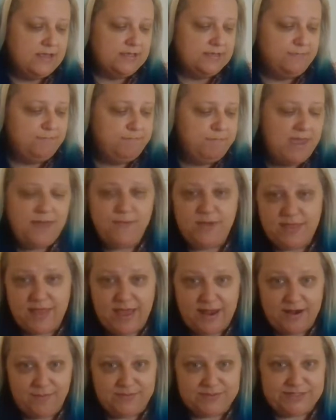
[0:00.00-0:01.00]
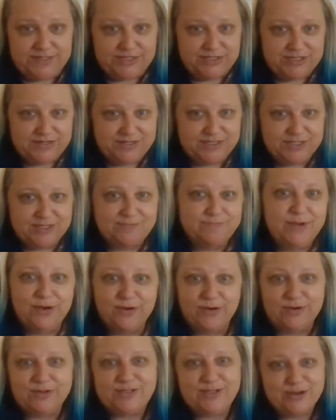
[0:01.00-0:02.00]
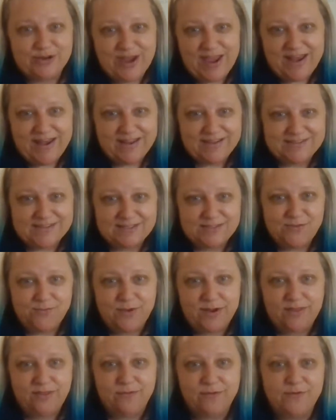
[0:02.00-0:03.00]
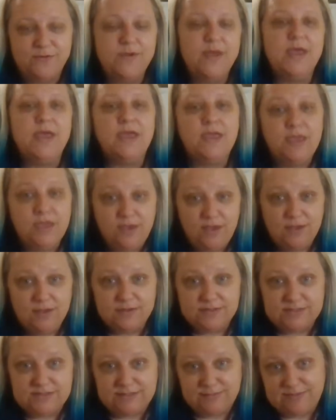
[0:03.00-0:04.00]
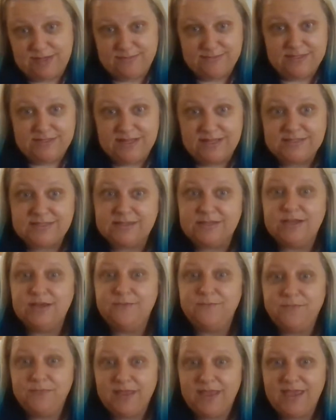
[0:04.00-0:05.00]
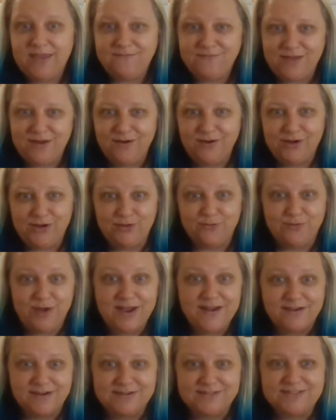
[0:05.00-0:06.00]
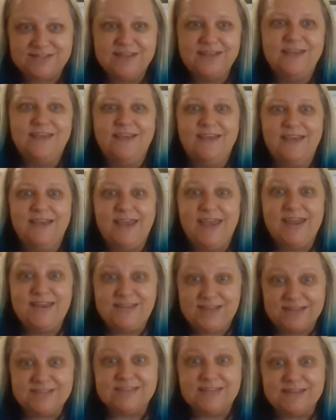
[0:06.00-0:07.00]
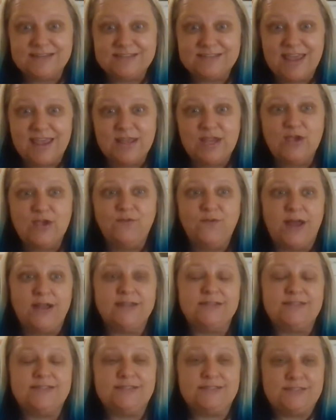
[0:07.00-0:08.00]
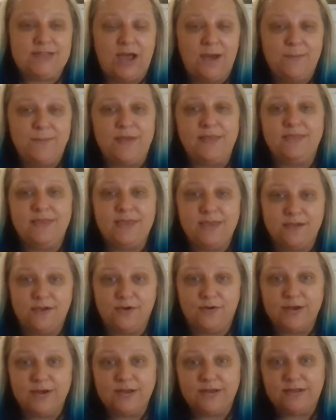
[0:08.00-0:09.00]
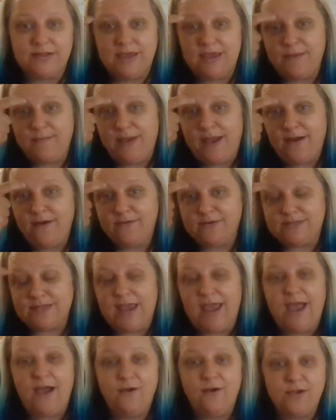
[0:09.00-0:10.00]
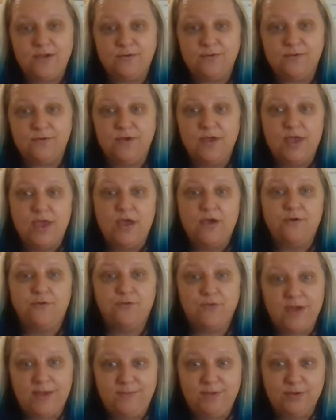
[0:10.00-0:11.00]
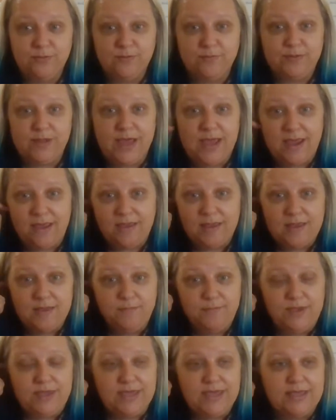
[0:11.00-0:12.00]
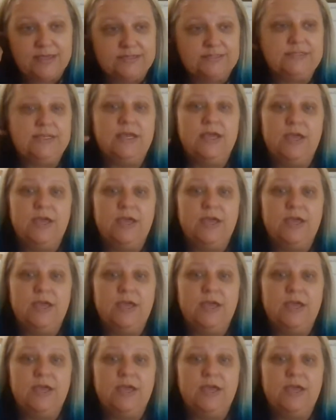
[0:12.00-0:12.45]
maybe that opposition just mirrors your headings as you went through. Sometimes it doesn't. If they're good writers, it doesn't. And you've got to stop and think critically about how you frame your reply, because